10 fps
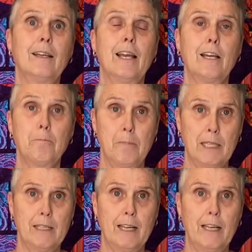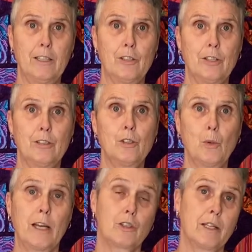at midnight
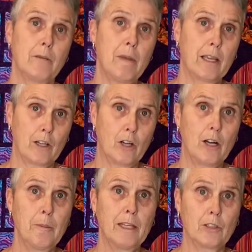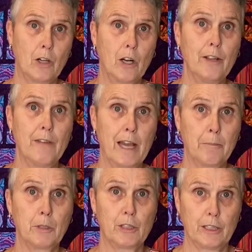to actually make a comment on
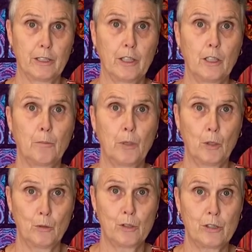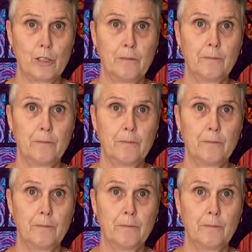that particular post.